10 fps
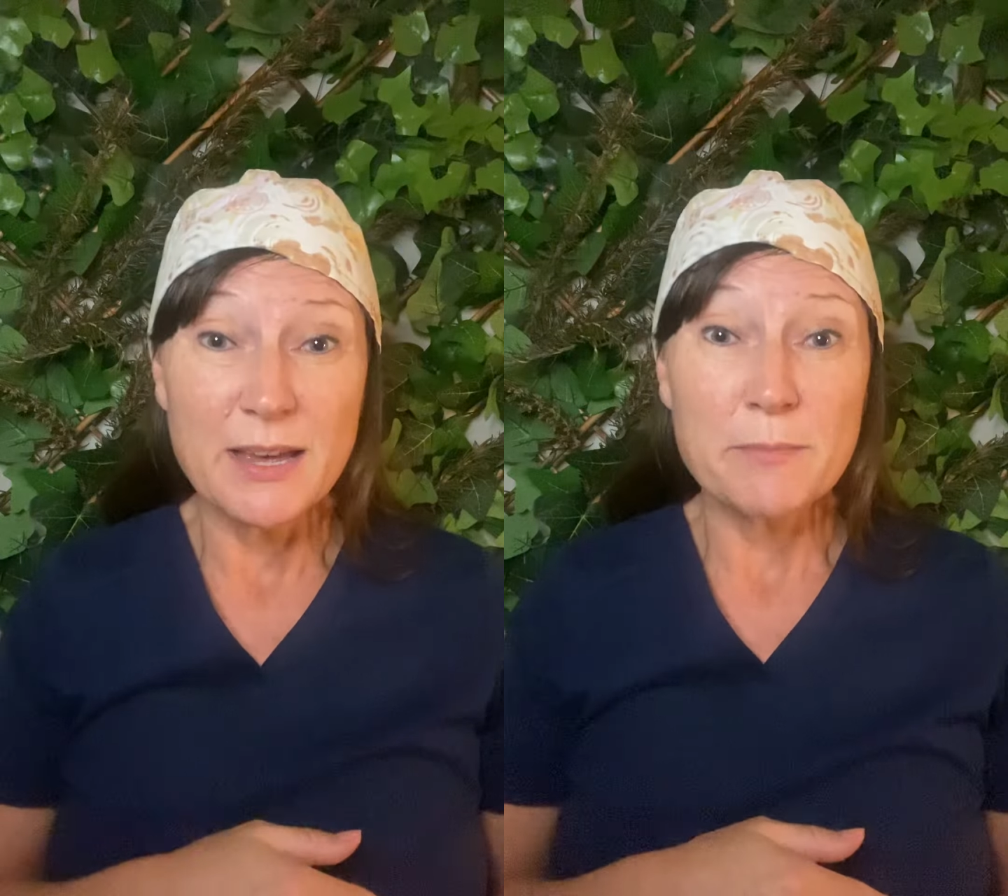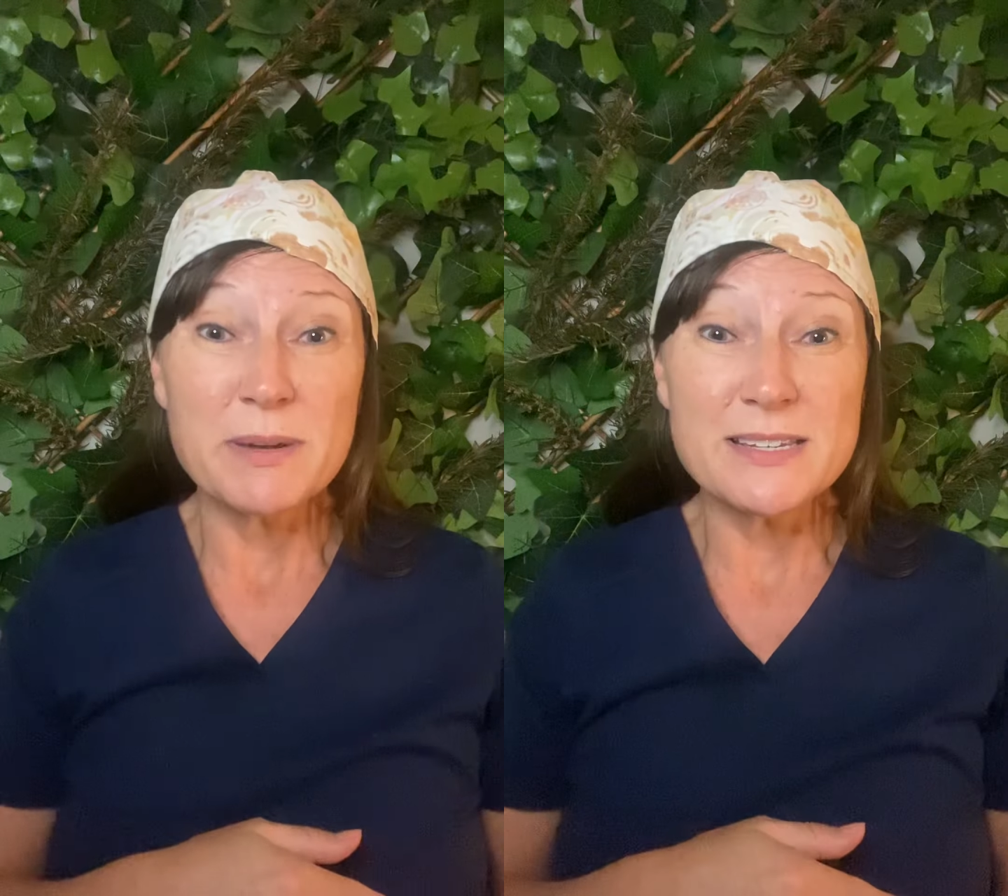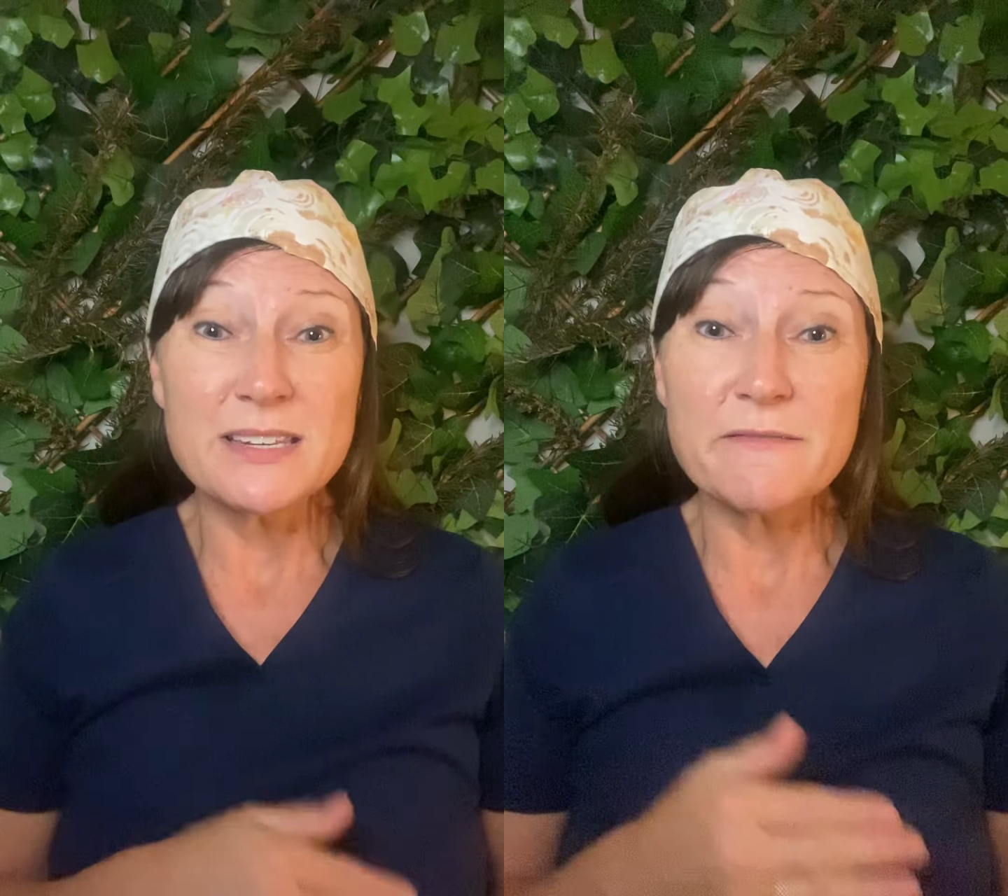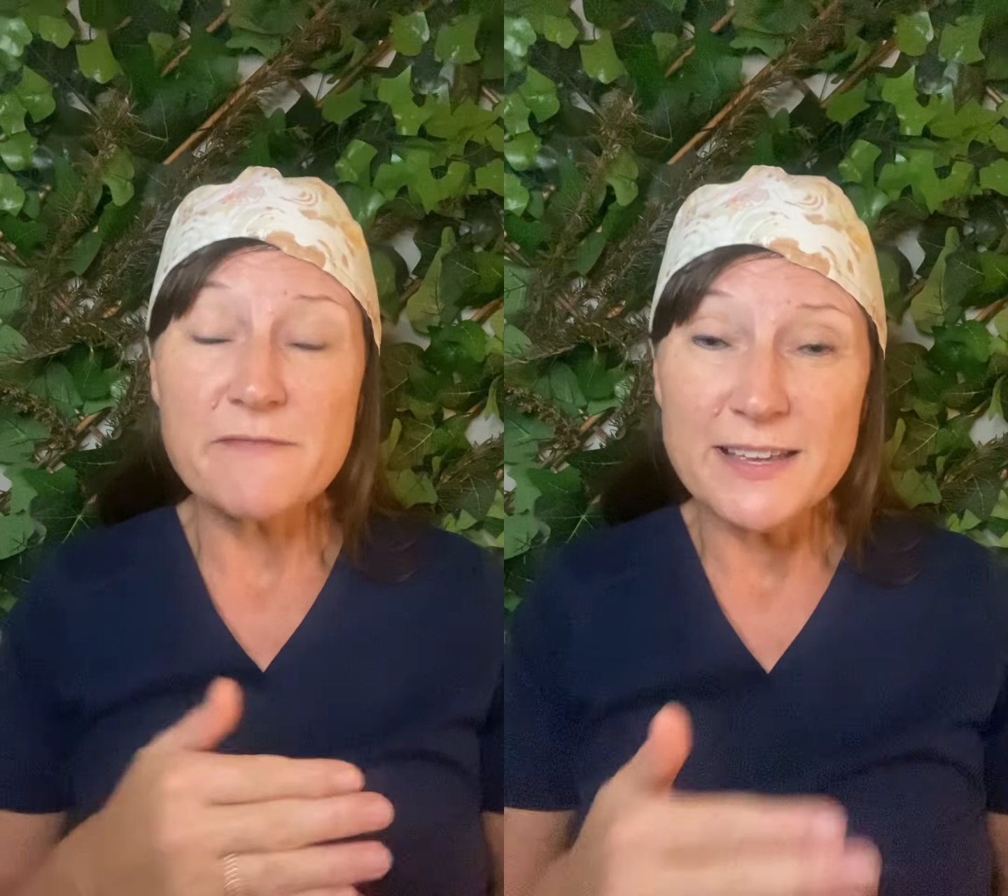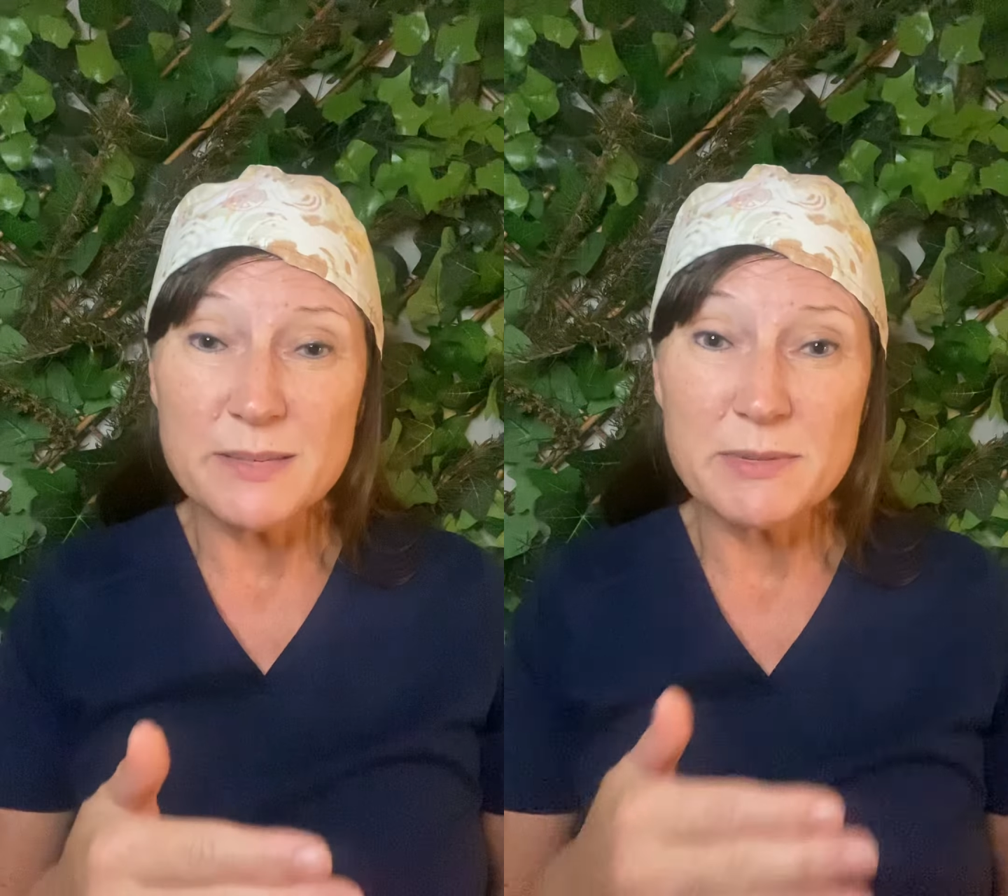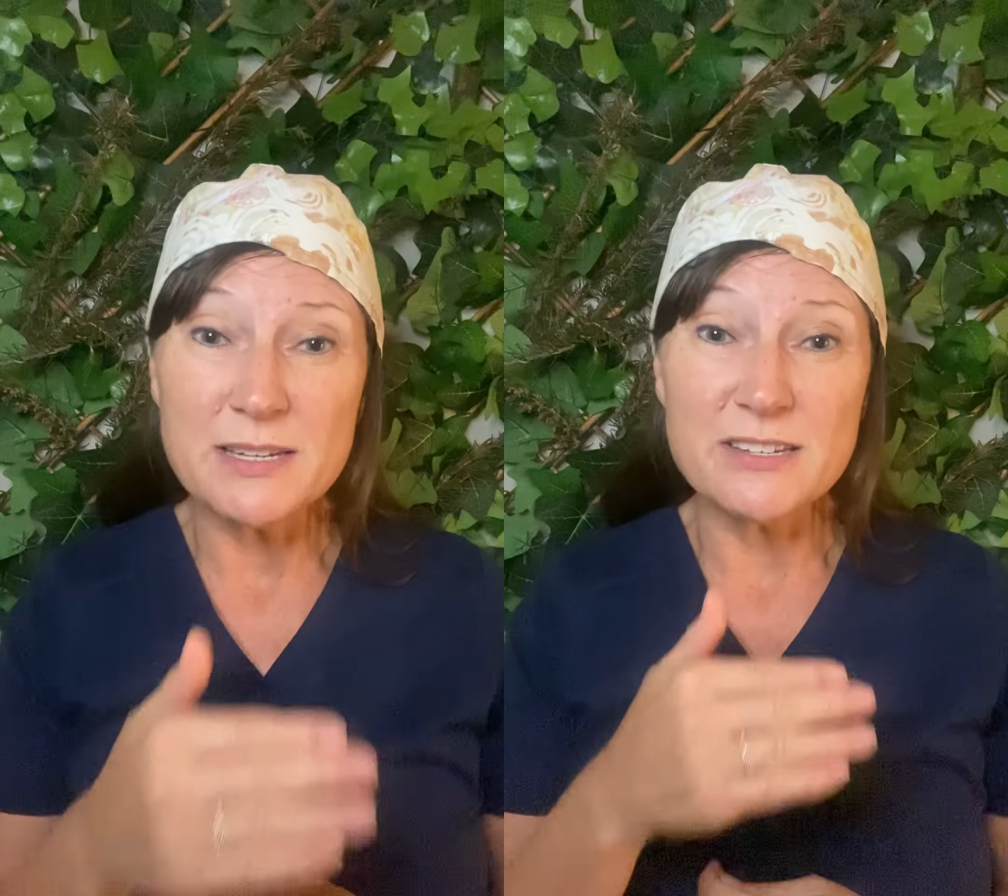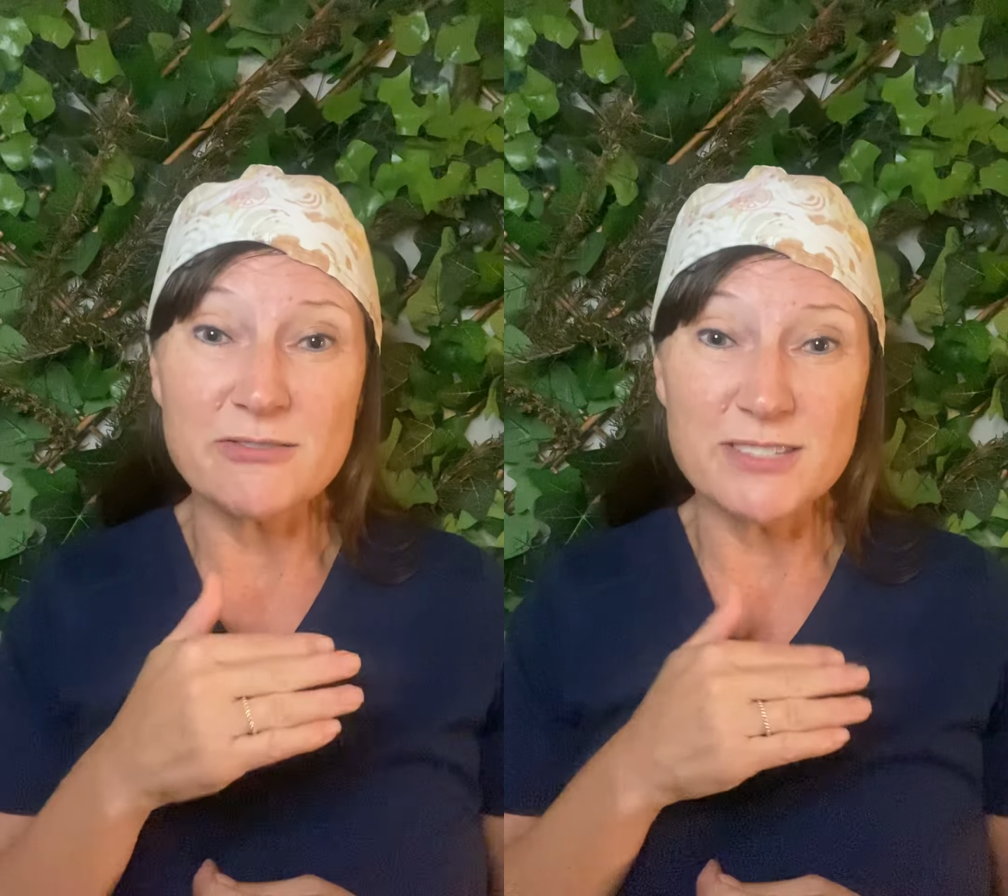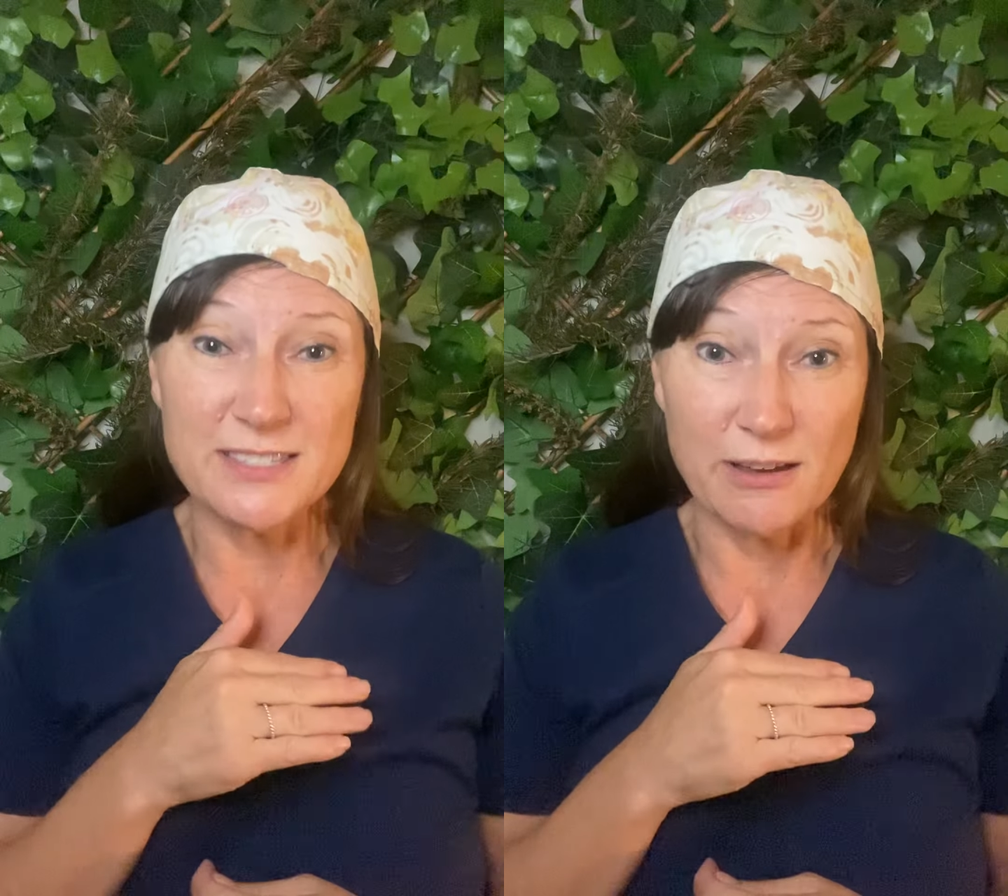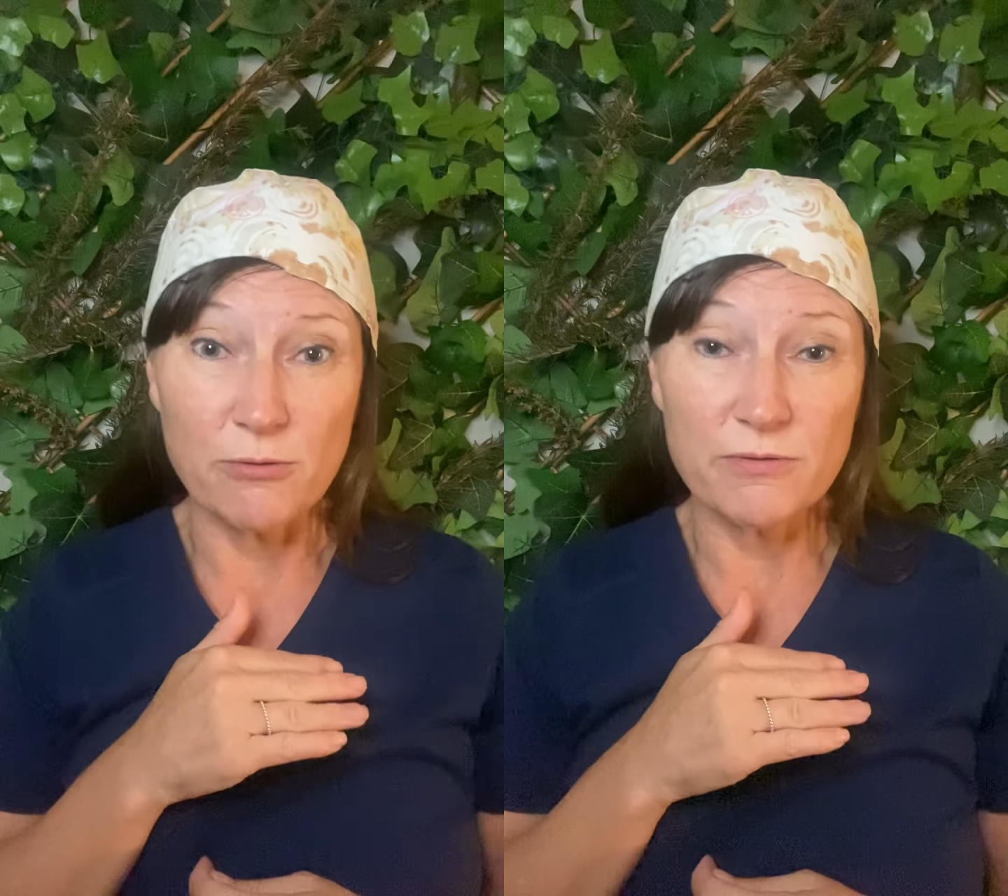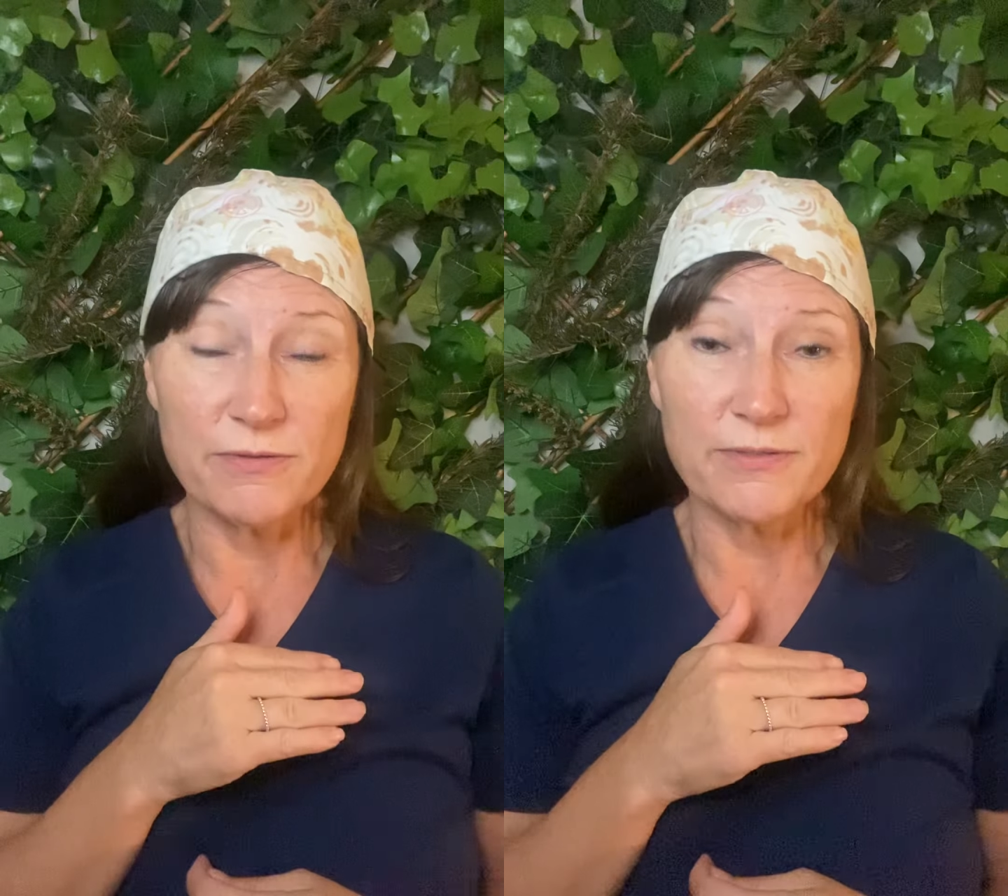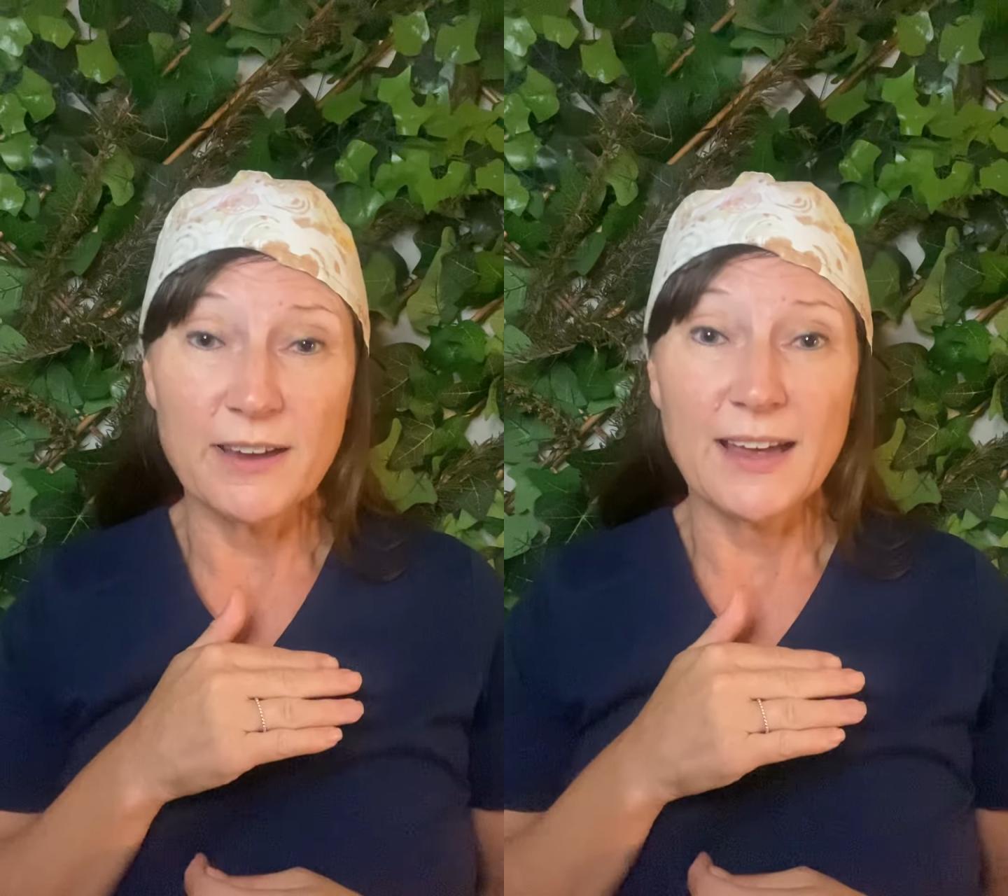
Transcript: but it's an investment in yourself.